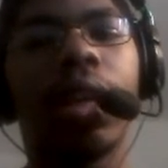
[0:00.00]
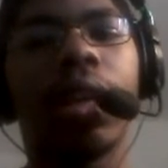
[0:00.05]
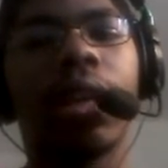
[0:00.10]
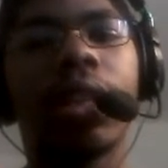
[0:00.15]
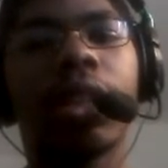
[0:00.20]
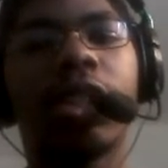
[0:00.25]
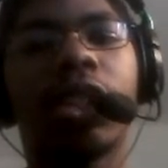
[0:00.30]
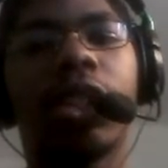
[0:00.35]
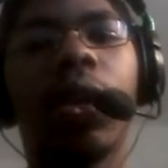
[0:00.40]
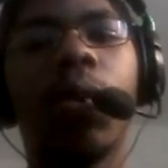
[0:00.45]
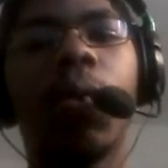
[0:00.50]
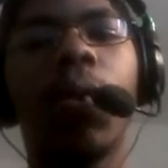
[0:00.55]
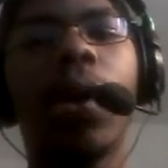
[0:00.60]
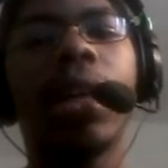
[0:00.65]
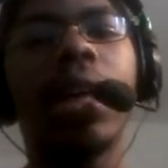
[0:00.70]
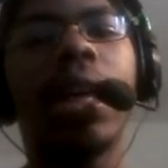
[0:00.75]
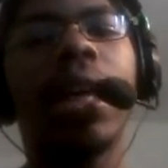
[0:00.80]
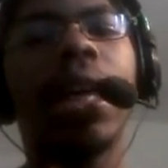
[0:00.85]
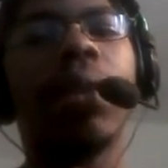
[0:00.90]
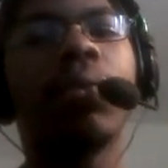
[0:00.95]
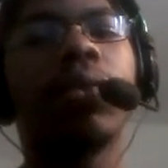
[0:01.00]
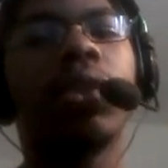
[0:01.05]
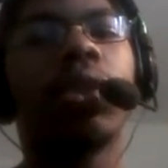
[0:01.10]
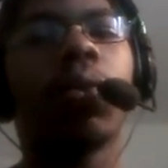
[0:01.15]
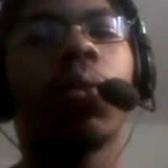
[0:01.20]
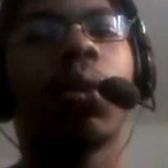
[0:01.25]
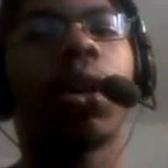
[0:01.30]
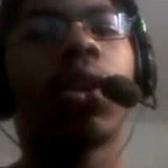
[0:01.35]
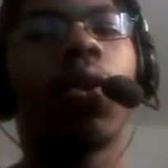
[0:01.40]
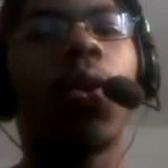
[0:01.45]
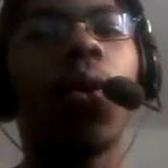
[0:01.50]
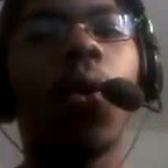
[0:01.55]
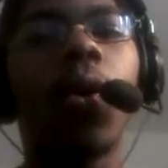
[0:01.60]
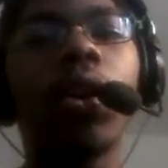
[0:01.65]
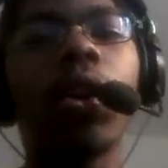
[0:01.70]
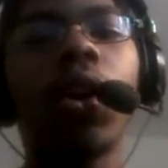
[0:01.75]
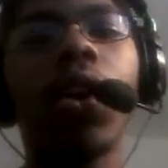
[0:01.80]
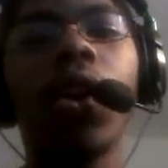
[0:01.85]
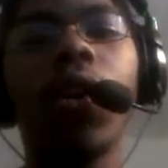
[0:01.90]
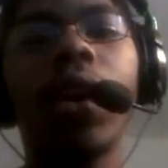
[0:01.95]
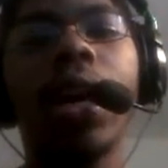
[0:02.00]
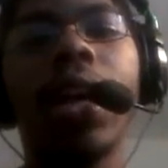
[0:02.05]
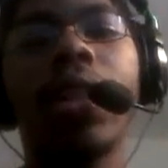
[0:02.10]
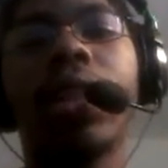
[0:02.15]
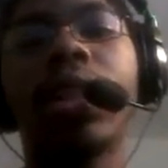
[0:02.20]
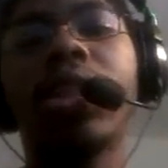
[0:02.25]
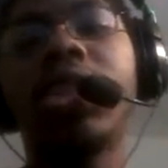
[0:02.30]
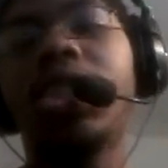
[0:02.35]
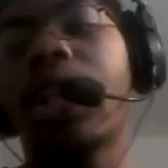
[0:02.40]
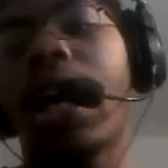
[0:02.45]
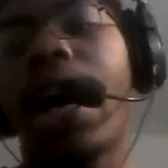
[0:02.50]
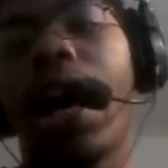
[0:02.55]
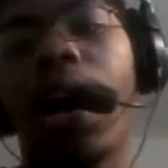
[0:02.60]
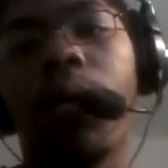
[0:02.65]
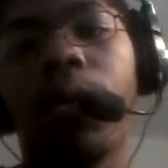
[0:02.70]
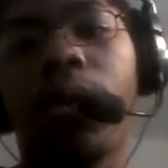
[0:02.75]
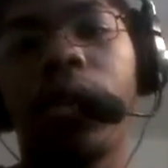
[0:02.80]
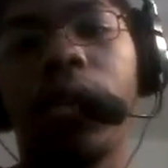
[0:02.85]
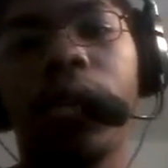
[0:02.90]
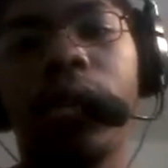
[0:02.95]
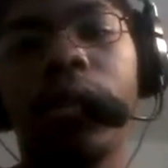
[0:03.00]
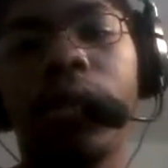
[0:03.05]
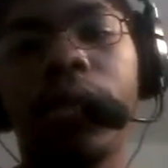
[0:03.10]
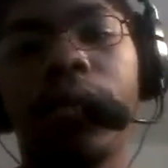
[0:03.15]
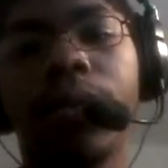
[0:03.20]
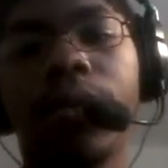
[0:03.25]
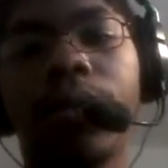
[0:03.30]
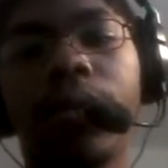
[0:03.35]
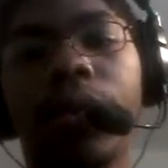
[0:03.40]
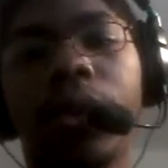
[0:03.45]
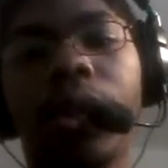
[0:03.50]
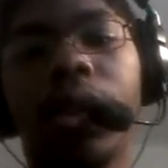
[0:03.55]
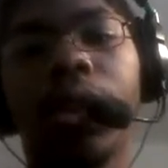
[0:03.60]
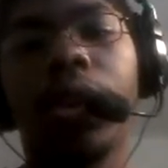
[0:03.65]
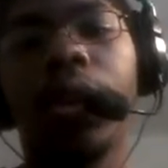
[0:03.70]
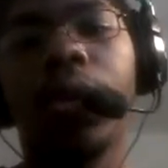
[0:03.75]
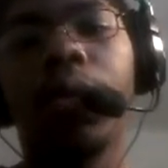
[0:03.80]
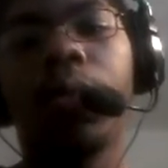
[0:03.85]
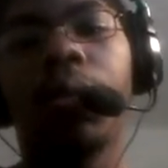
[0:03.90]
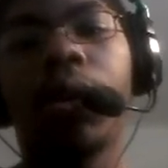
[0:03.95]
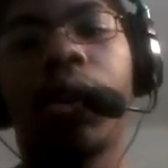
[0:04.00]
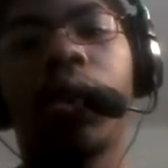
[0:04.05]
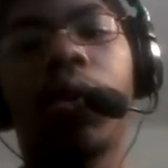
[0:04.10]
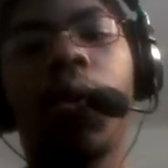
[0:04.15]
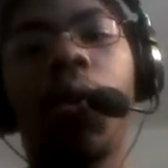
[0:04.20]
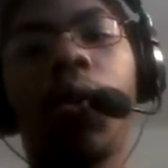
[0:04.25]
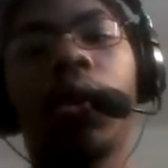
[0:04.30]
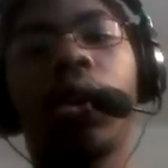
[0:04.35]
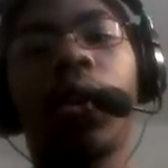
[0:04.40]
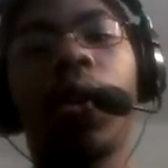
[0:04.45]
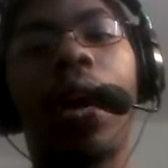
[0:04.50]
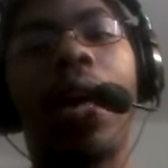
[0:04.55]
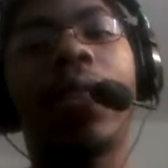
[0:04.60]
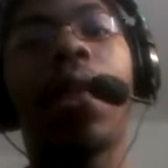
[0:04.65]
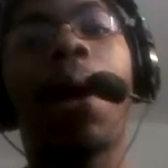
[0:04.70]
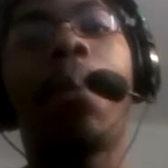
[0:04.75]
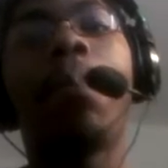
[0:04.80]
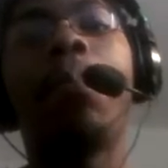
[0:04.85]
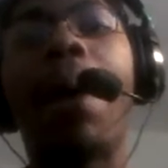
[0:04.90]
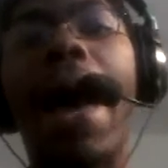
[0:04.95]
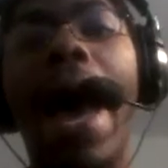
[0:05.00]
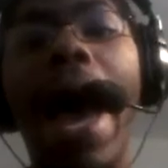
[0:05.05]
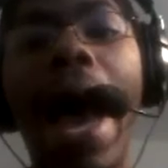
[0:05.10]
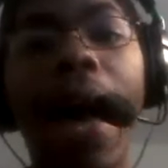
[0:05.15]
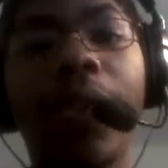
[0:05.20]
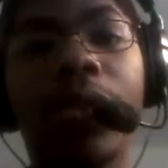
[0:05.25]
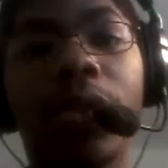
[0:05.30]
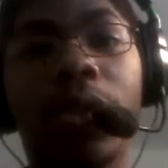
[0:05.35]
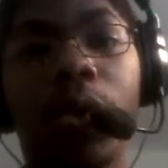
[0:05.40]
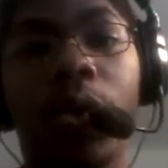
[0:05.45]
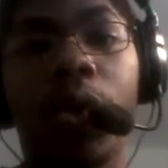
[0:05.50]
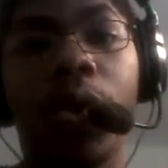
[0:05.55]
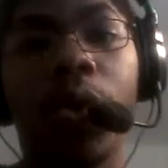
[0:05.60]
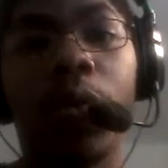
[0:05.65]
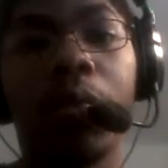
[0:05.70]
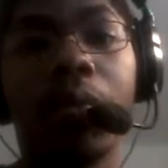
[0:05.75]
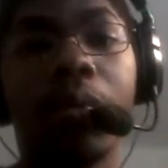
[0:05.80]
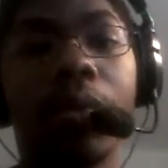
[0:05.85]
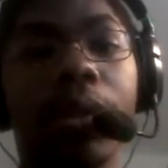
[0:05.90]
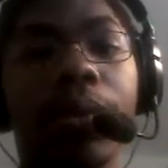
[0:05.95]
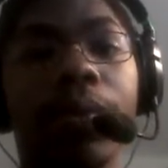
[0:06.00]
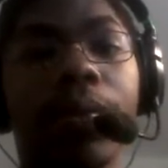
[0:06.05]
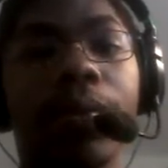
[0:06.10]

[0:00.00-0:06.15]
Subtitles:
she wanted him to record her in the shower, record her in the bathroom.